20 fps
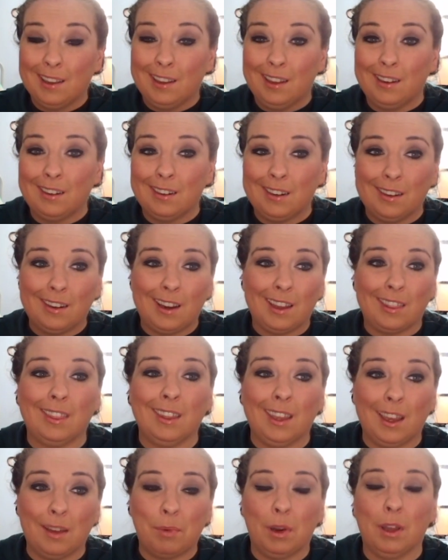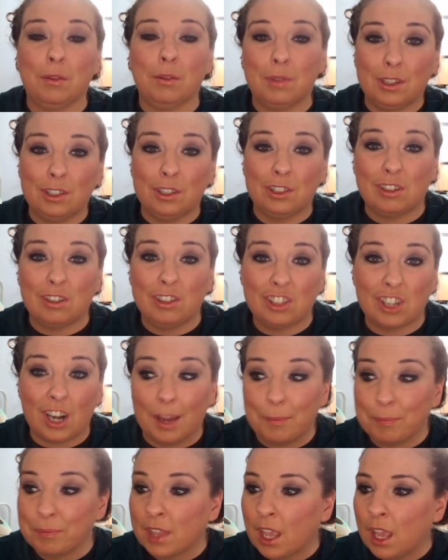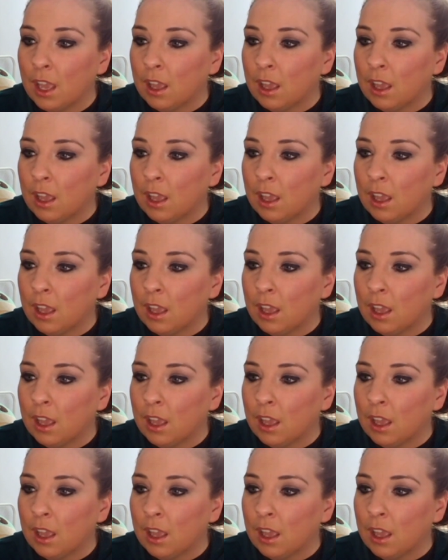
I don't know. I think I probably would have joined Jon.